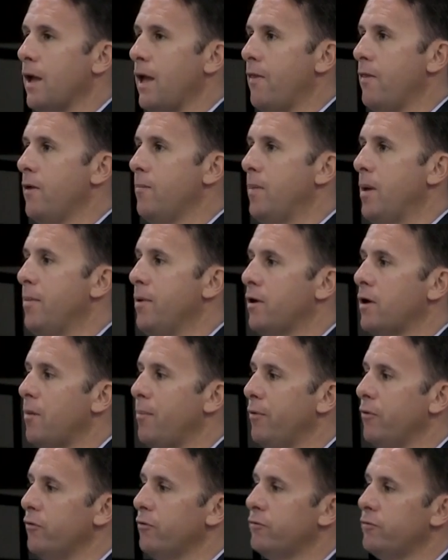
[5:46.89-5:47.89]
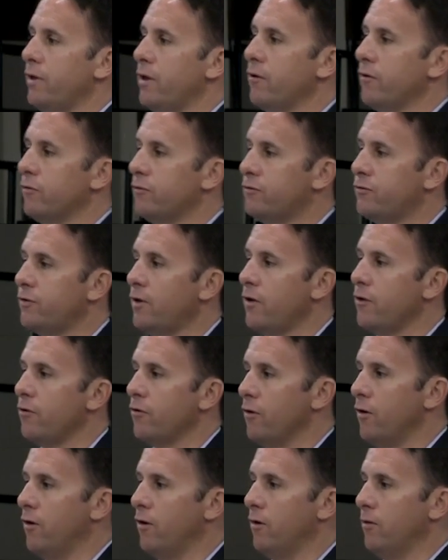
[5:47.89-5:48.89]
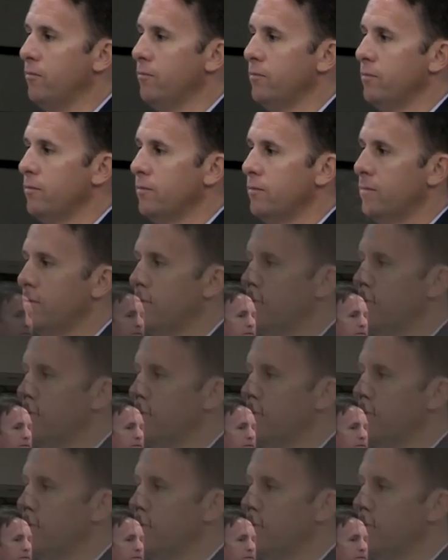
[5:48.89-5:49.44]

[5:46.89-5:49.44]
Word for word: and then maybe a couple of years later, sell your home,